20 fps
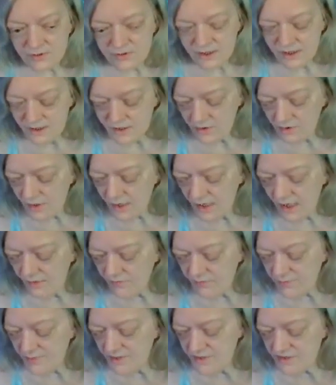they don't
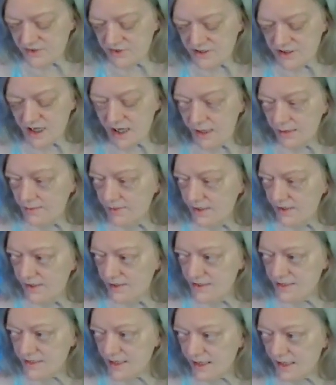have a bunch of time to
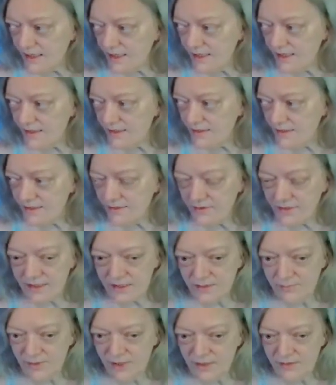decide and
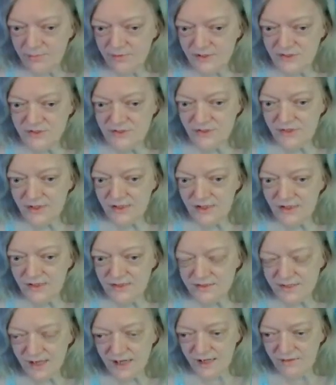think about a bunch of
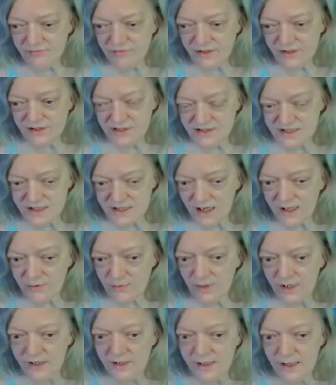things. They have to decide
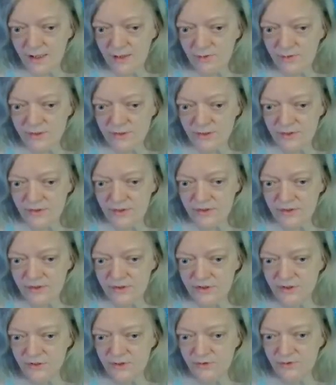right now what they're going
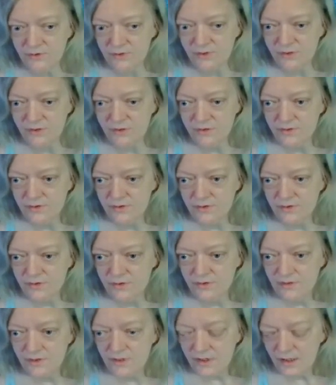to do.
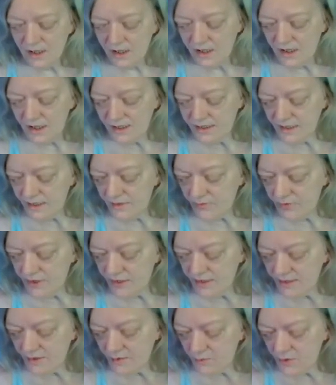And I think
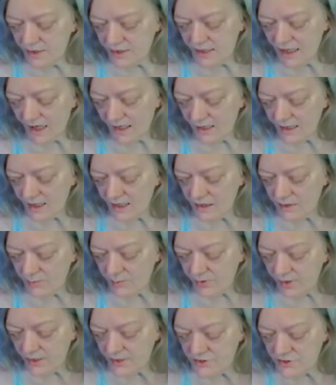with that kind of
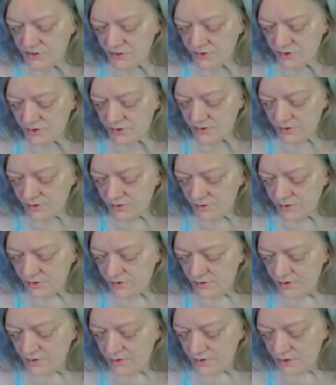pressure,
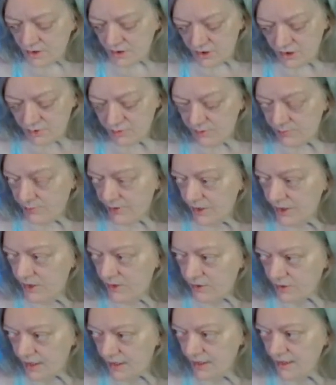you would
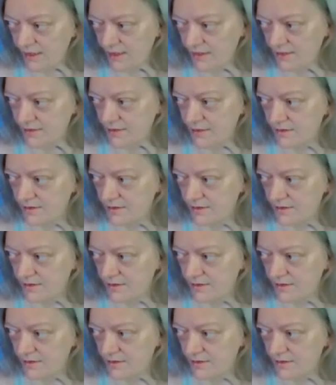pick your kid.